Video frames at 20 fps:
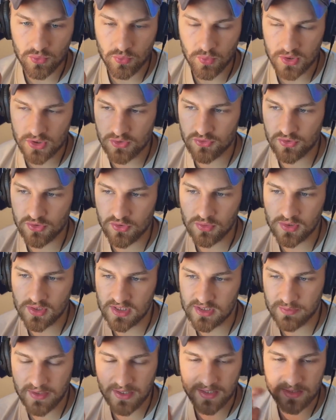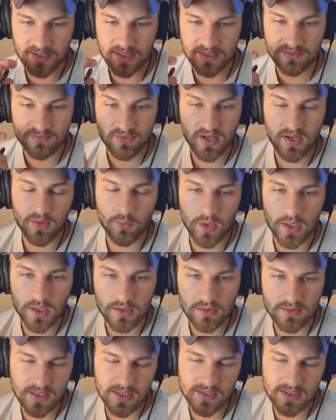what you do at the spin class very well,